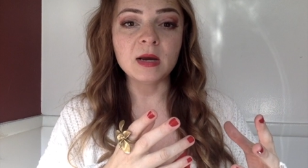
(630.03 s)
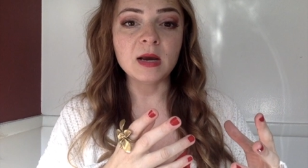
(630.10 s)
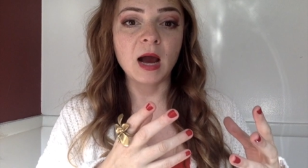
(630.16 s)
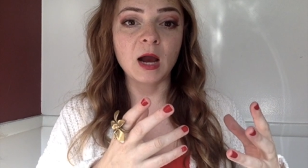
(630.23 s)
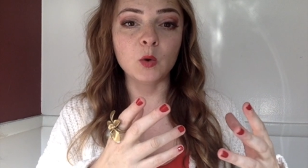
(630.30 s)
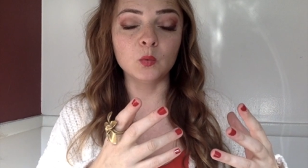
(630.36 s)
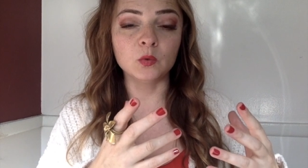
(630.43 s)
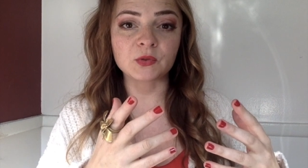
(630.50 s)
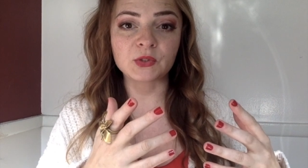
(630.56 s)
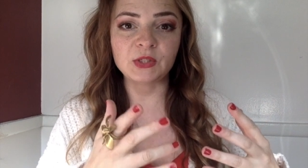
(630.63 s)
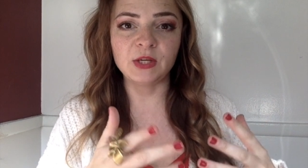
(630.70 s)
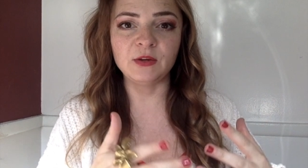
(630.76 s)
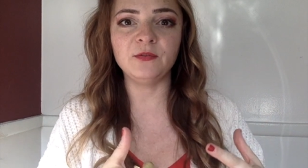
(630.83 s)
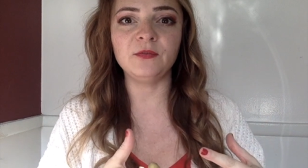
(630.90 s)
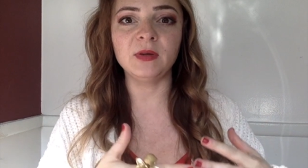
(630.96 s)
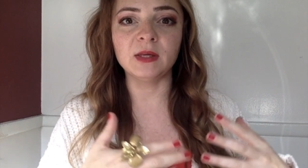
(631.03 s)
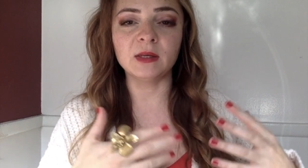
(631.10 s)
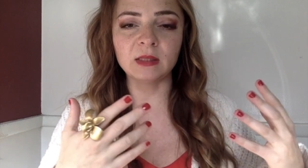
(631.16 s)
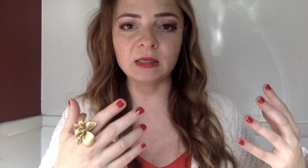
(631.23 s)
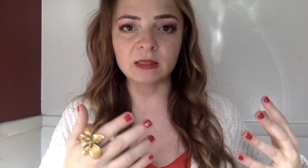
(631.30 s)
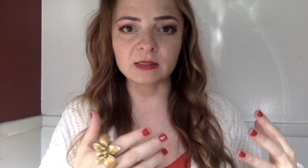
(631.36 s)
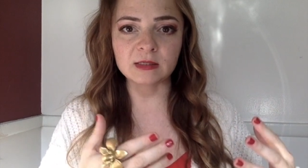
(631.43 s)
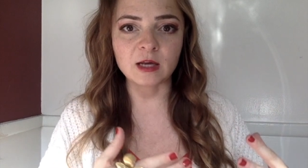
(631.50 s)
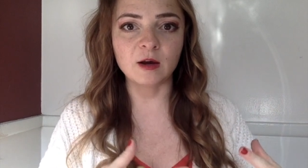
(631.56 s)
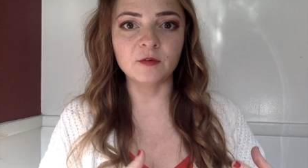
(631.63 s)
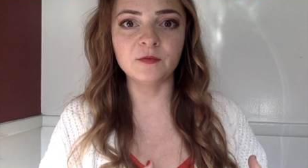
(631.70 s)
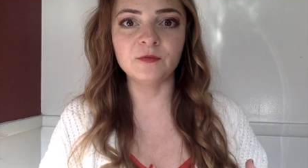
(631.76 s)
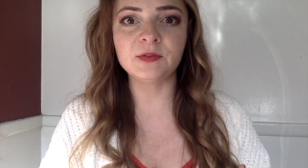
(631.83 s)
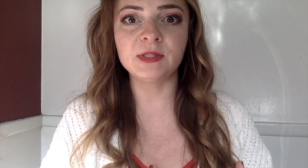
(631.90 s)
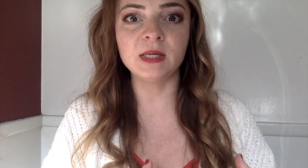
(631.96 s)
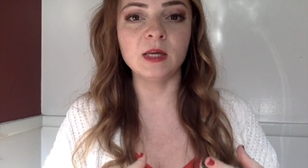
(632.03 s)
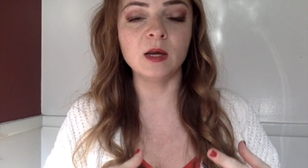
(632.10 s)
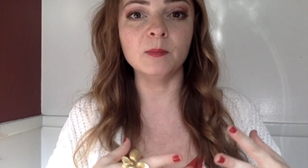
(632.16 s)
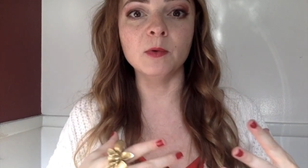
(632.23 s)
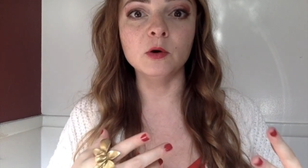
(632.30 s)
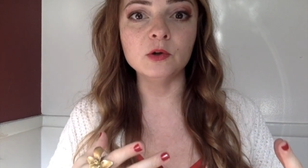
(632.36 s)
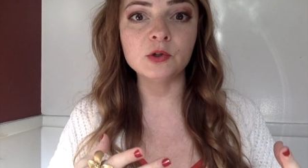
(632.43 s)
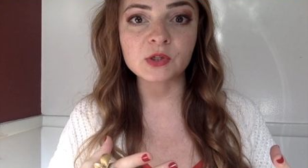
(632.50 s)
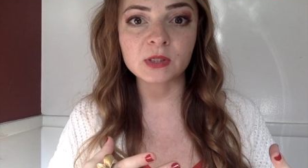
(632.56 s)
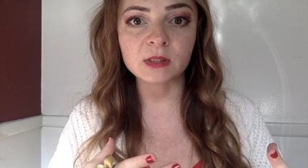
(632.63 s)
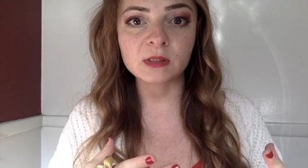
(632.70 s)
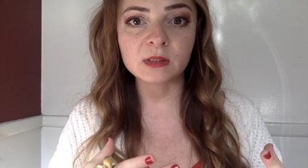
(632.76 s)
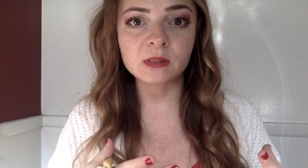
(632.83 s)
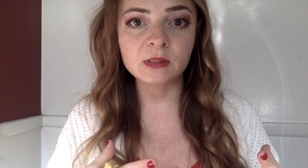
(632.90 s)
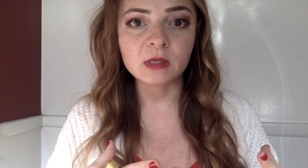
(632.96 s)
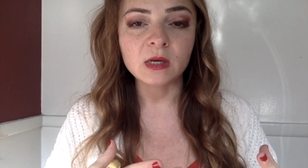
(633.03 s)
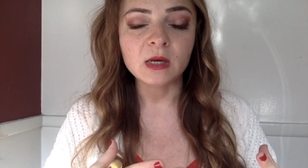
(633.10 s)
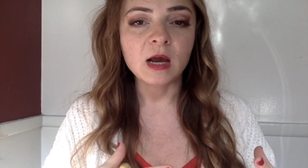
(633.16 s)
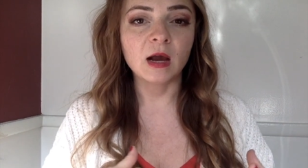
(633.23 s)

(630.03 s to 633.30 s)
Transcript: I will see feelings, I'll see emotions,